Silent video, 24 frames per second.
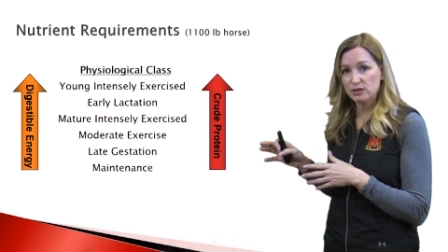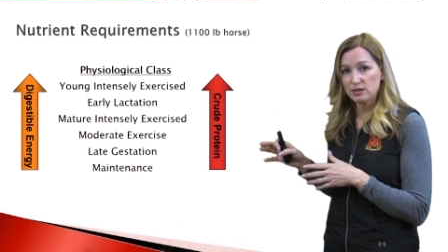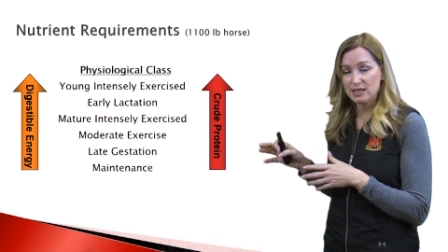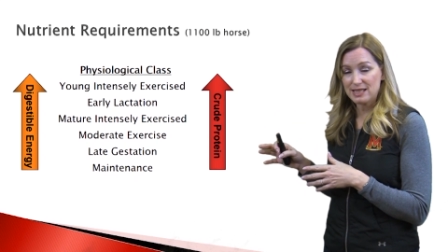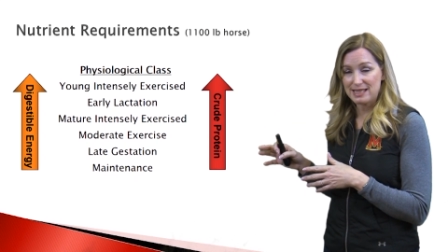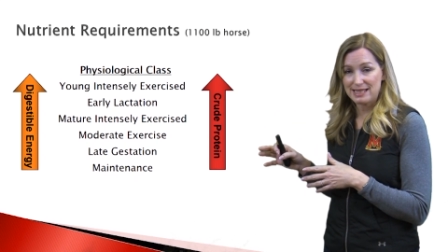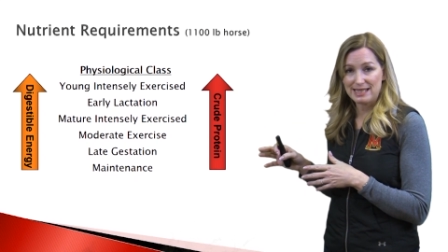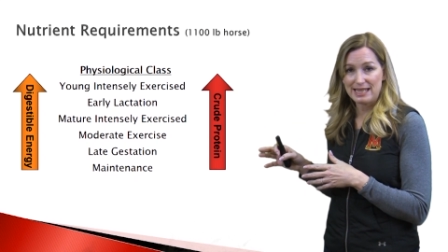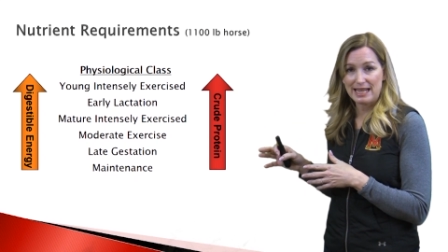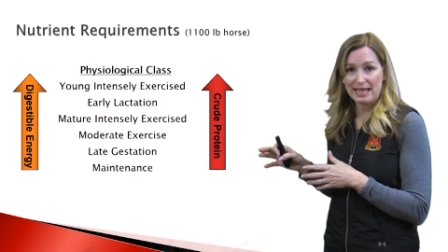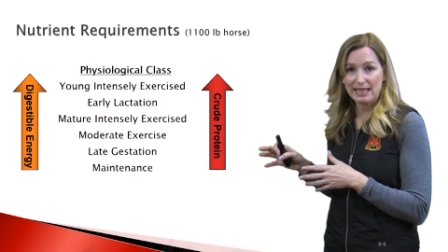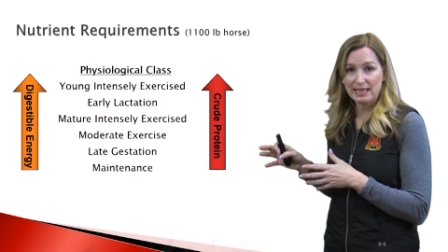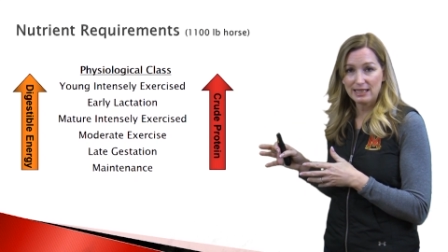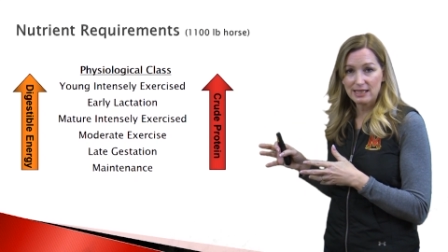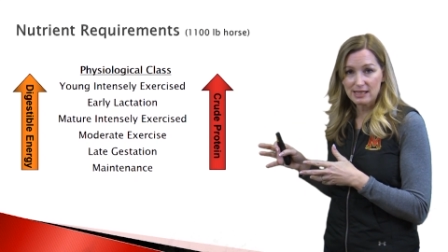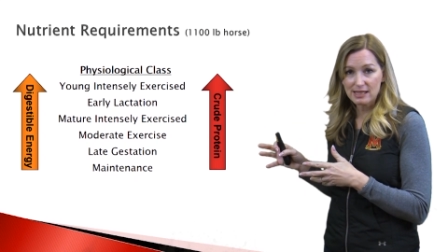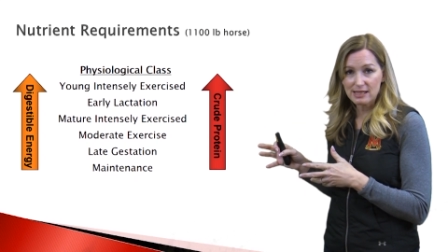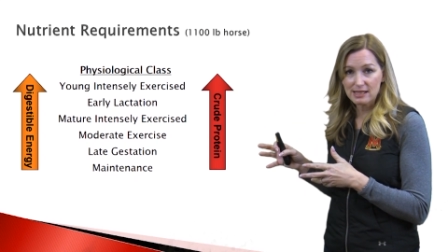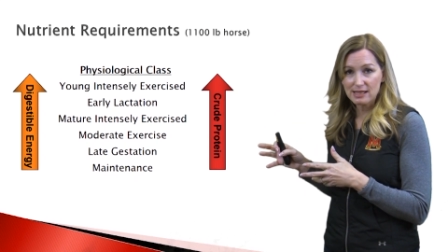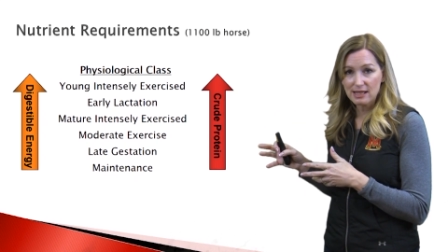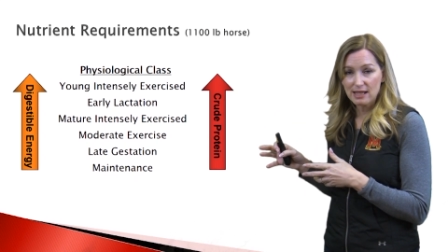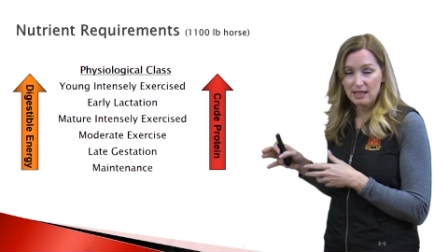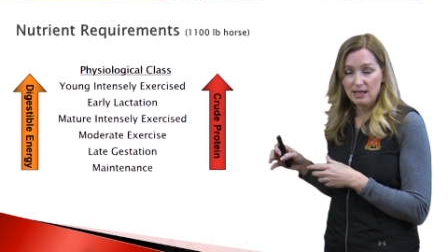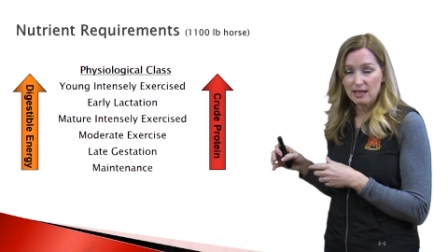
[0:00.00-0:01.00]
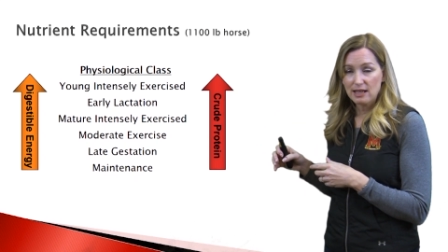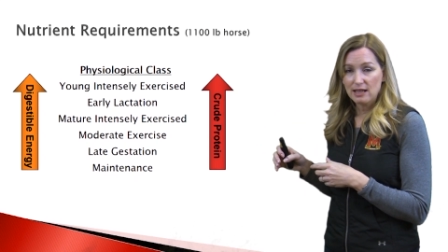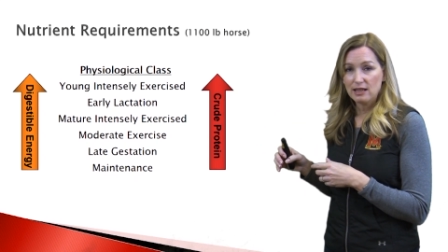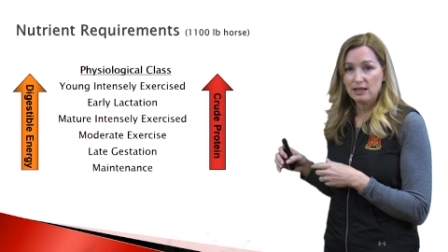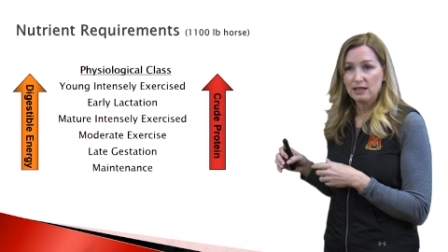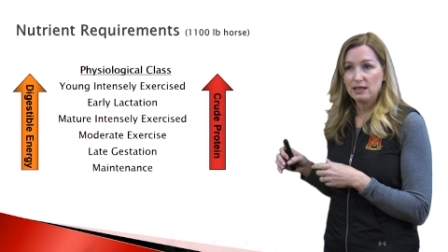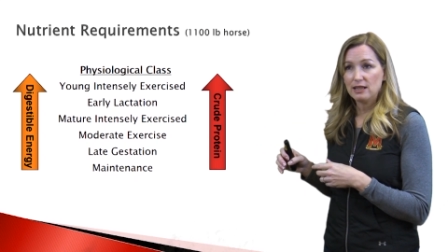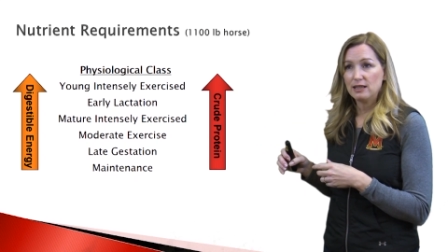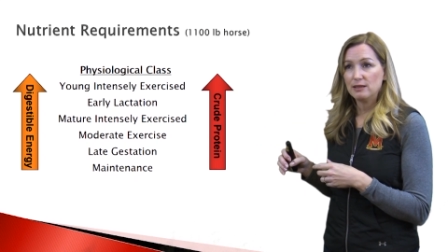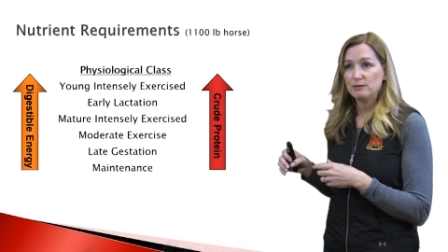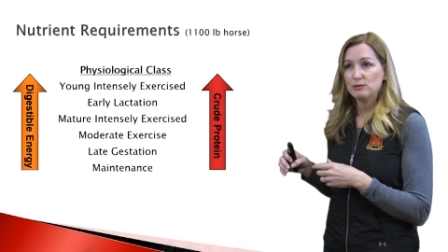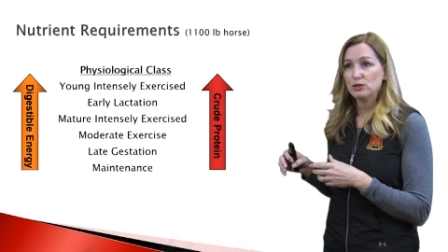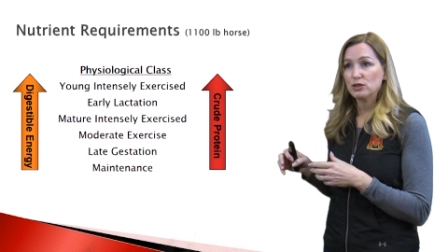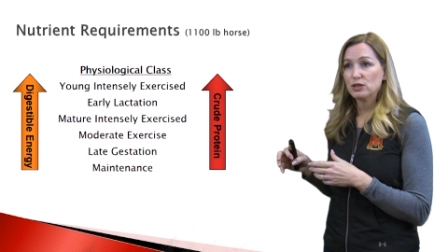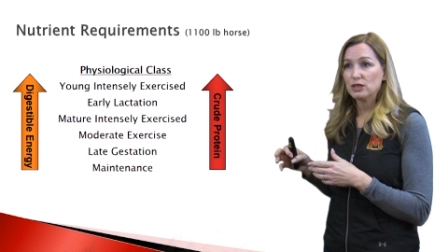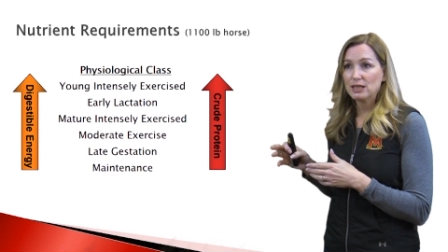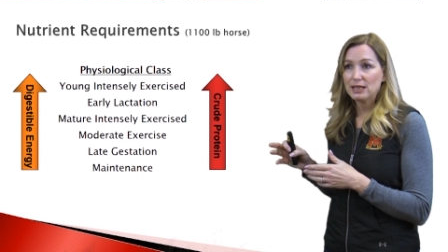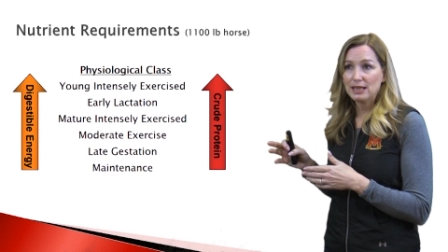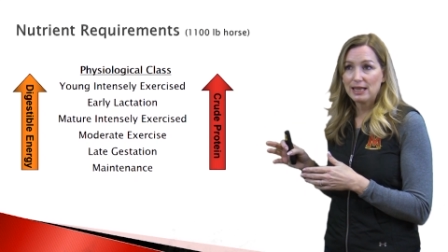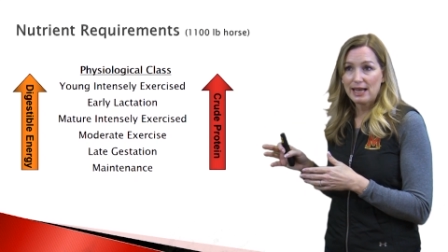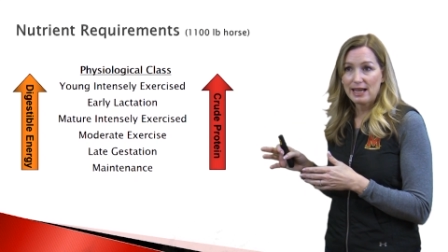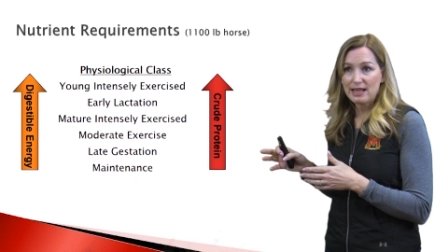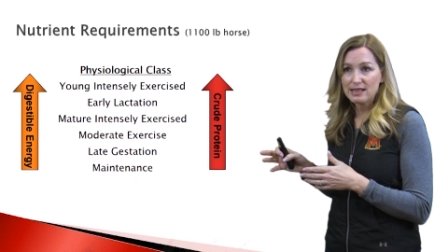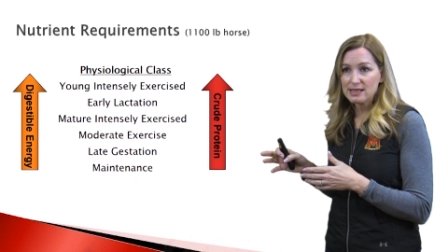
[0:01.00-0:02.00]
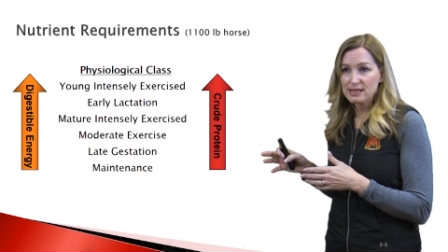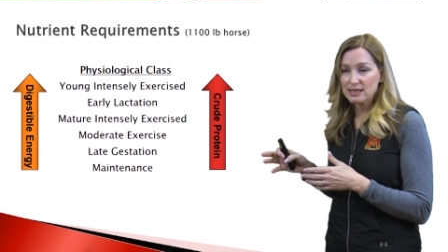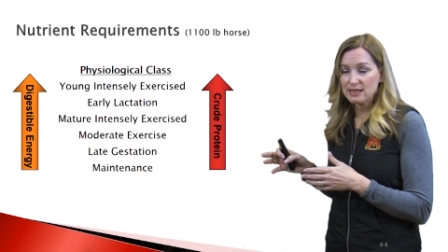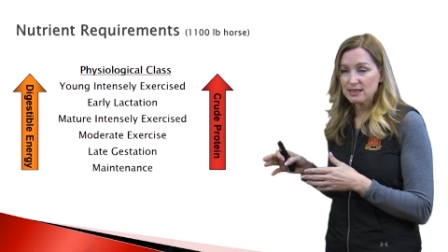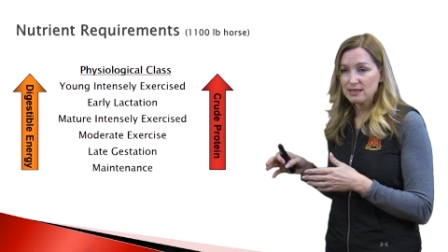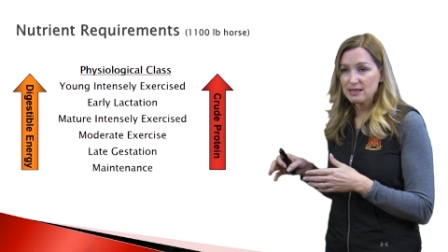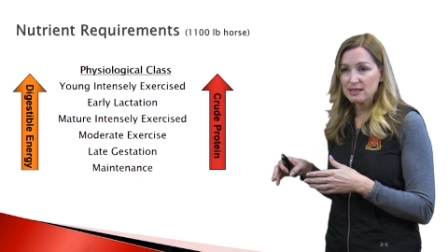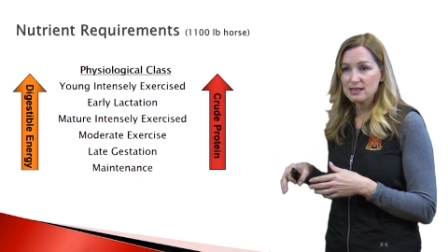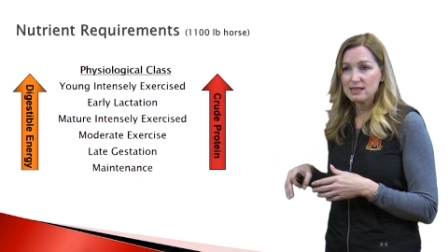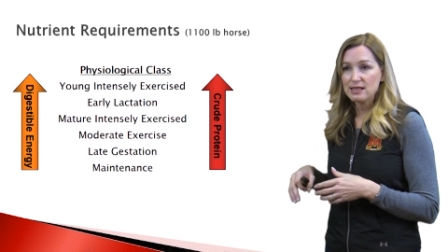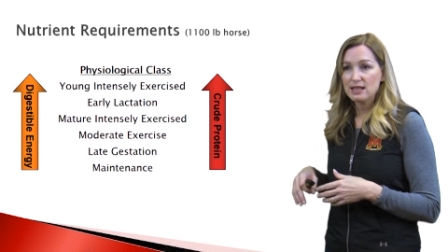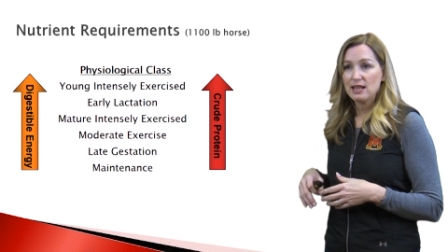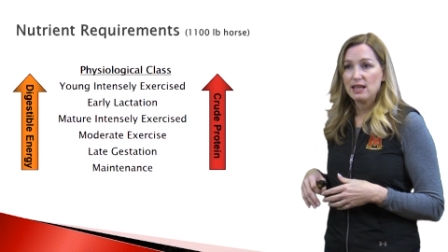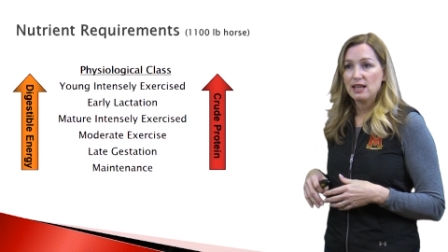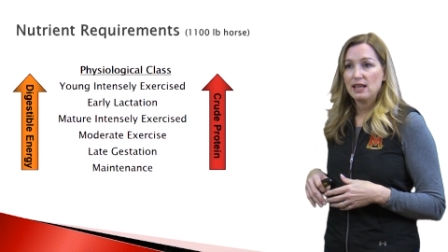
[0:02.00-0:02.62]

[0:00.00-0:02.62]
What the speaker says: states or classes,